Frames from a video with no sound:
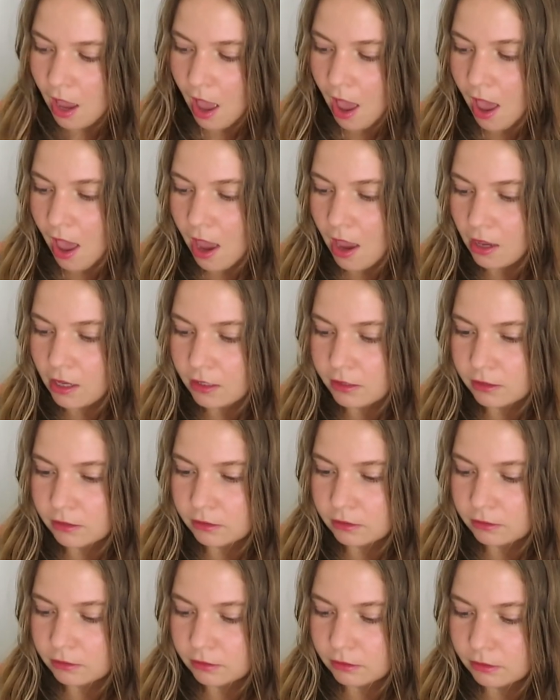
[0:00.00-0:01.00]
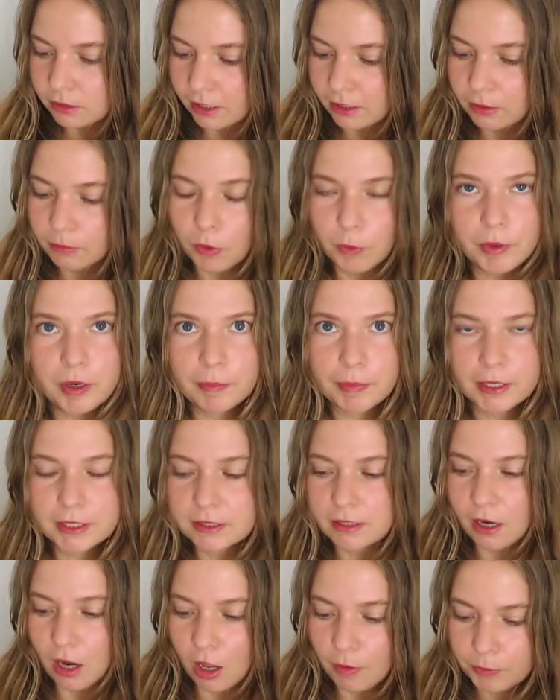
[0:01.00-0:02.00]
and like the moment I picked
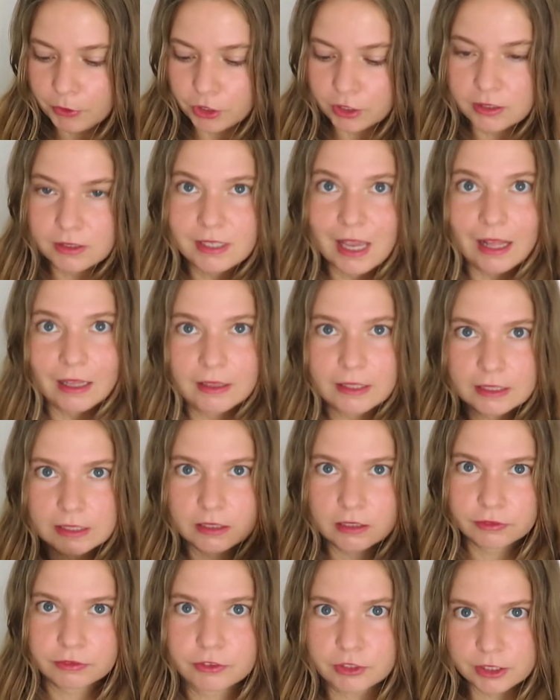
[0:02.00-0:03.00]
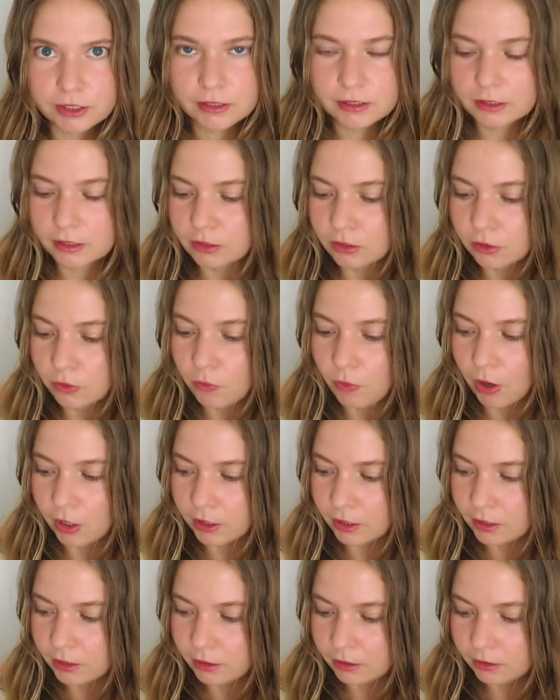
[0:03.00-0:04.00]
it up, you could tell the difference in the
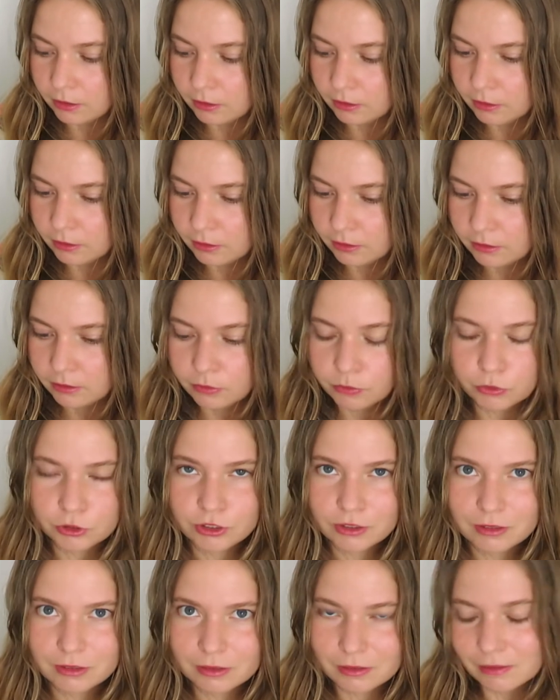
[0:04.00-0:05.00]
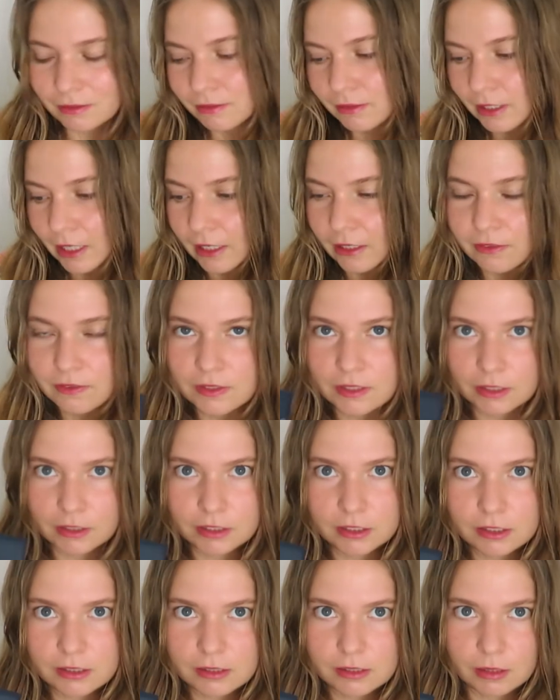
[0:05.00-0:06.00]
quality, which is kind of
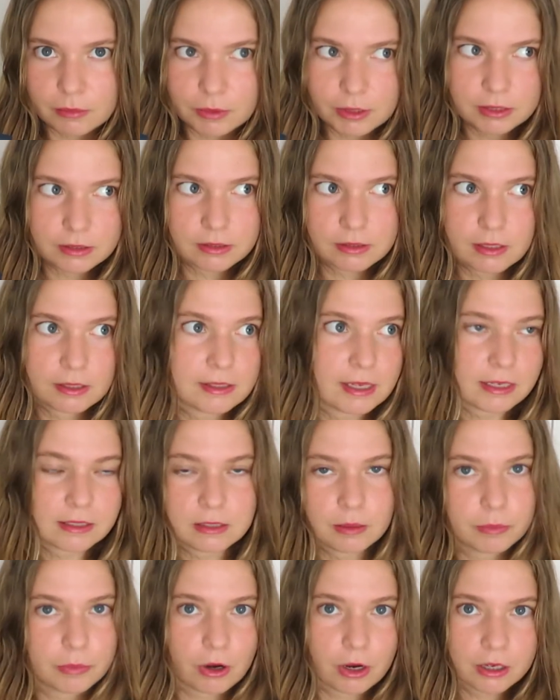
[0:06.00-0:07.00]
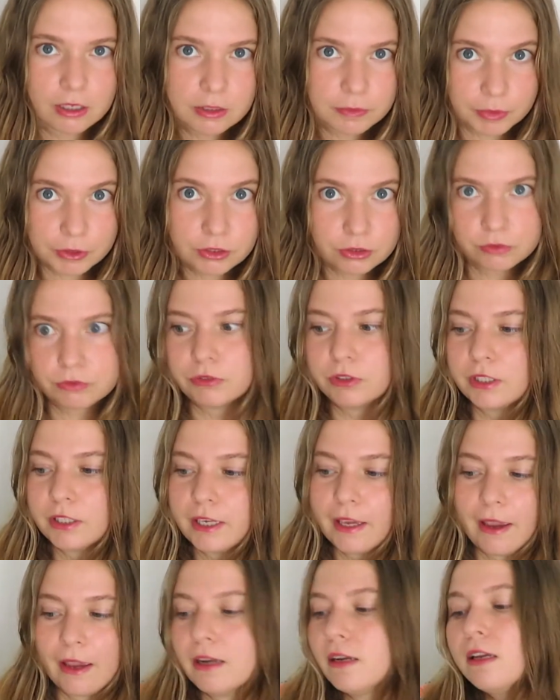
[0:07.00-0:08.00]
silly to say because it's the exact same product, but you really
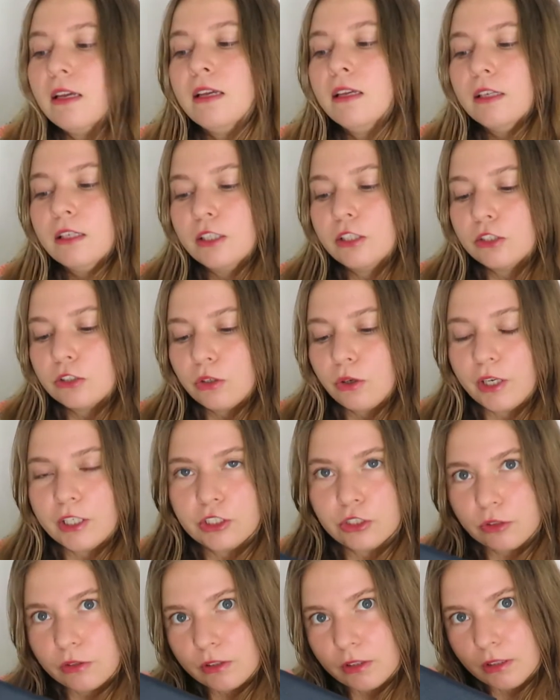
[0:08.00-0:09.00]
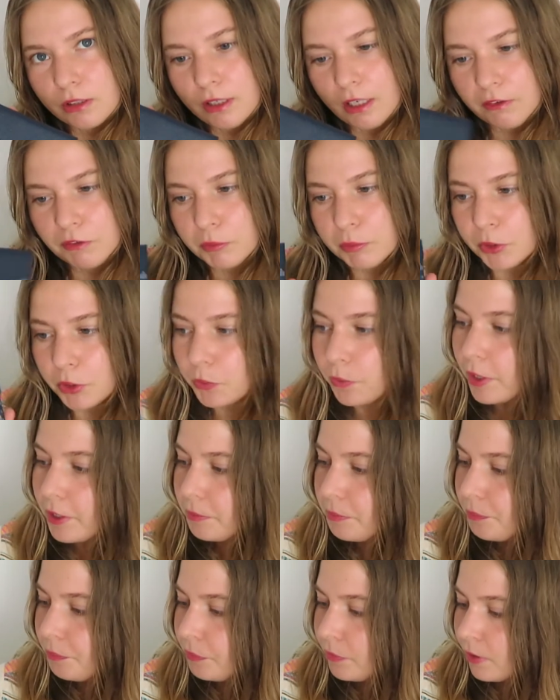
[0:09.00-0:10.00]
can. So I chose the navy blue one,
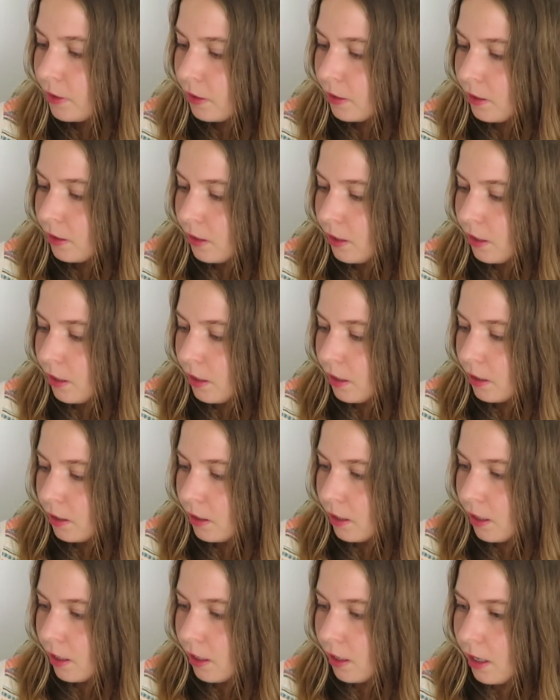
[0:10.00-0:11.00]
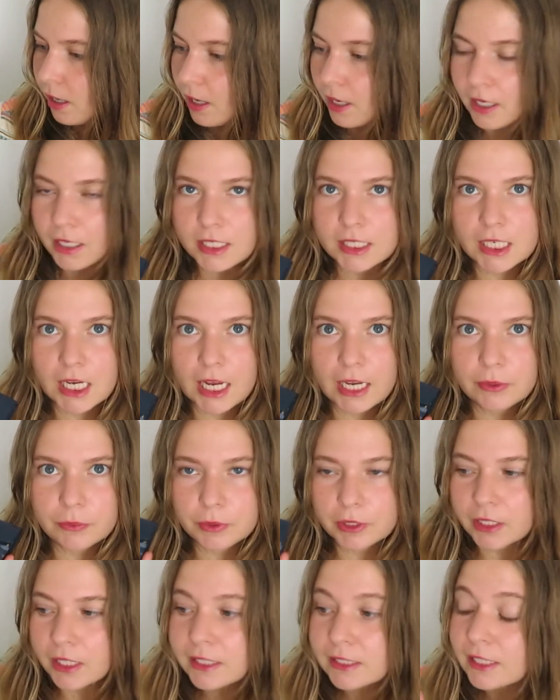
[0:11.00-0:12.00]
and I
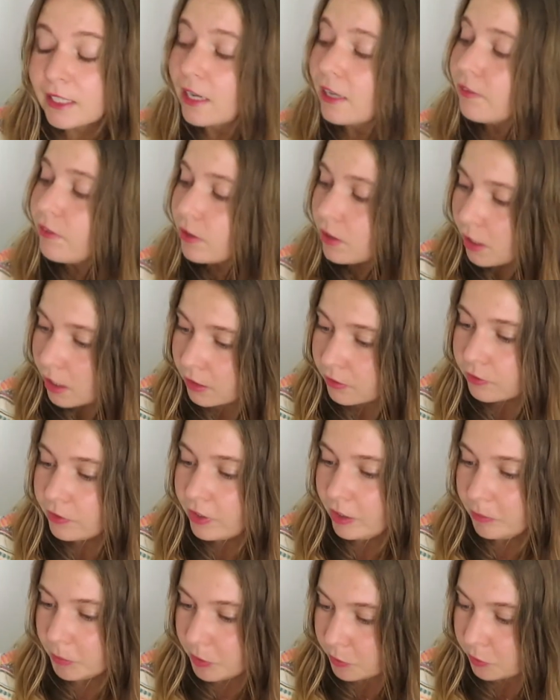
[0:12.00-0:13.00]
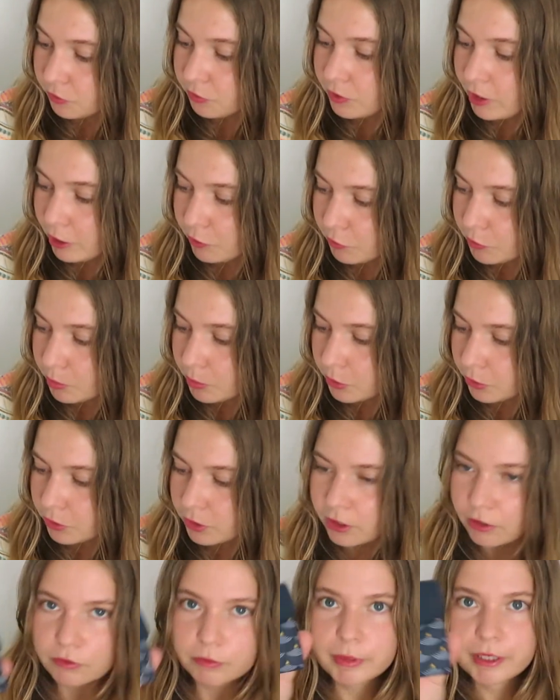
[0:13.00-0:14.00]
realized that I have a lot of navy blue
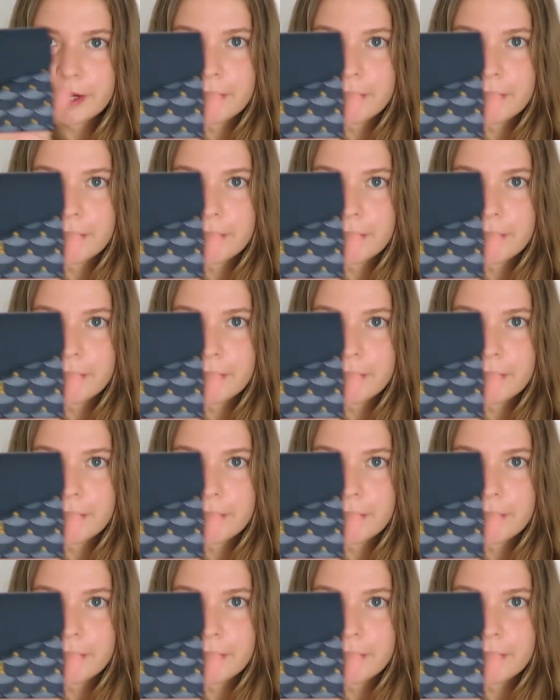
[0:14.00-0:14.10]
stuff. But